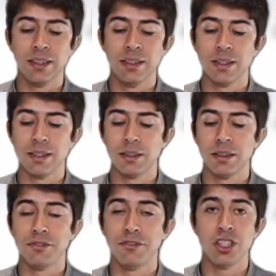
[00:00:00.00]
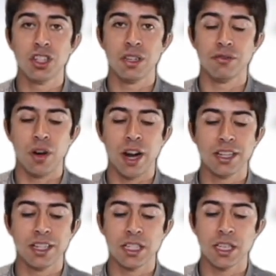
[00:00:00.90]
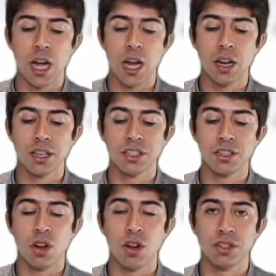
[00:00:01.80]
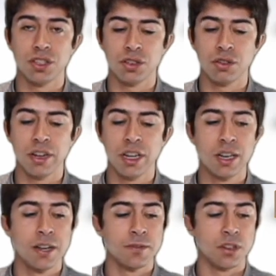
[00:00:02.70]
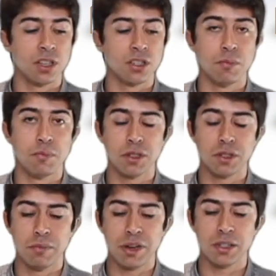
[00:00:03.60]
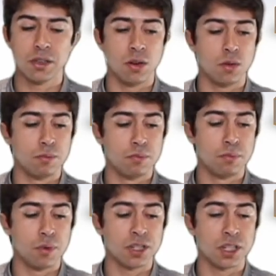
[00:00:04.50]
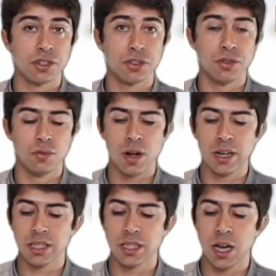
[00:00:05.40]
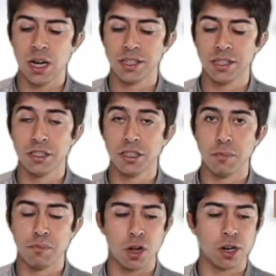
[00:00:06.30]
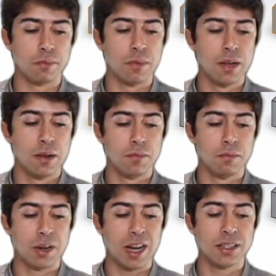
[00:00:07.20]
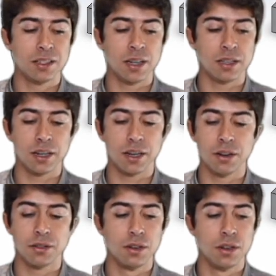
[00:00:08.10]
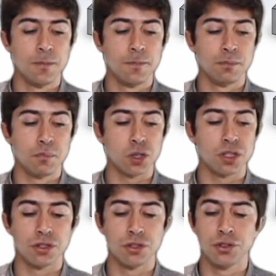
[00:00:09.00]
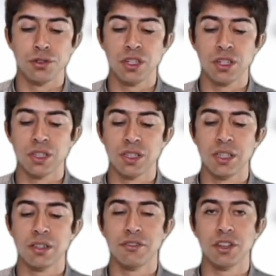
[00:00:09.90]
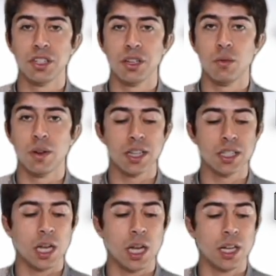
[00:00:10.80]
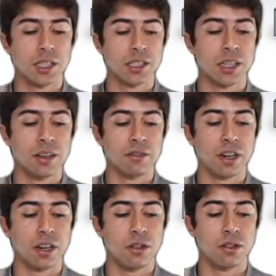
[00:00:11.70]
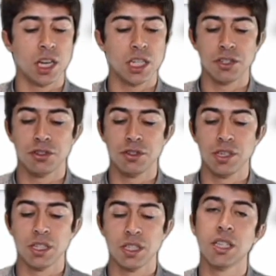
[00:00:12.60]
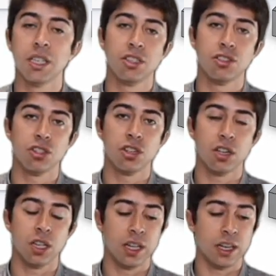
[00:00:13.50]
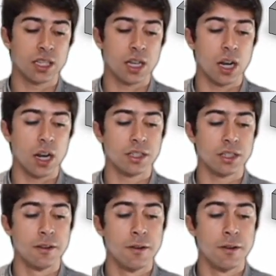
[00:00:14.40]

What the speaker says: the feature that you've created gets highlighted on the screen. So you can see Boss Base or Boss Extrude 1 gets highlighted. It's the bottom plate. As I go Boss Extrude 2, you can see the vertical one gets highlighted. And if I go Cut Extrude, you can see the slot gets highlighted.